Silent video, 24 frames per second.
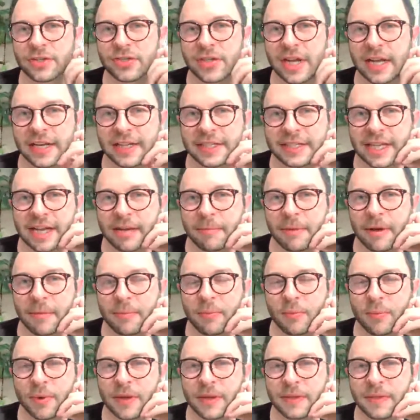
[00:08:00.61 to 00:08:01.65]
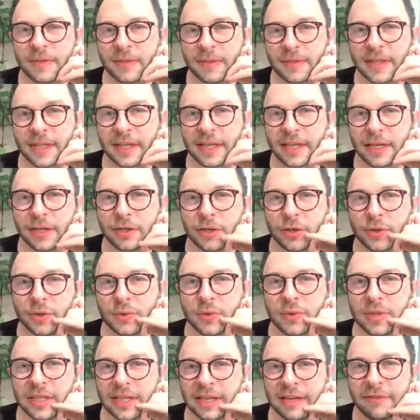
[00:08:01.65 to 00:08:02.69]
Shannon's come up with the
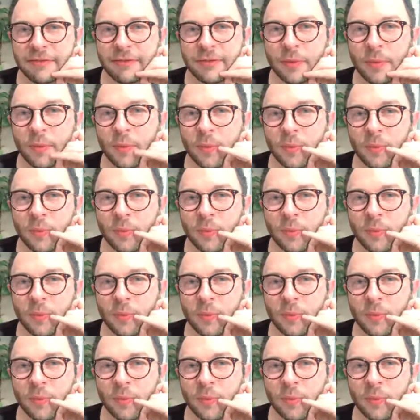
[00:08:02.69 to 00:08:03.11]
New Leaf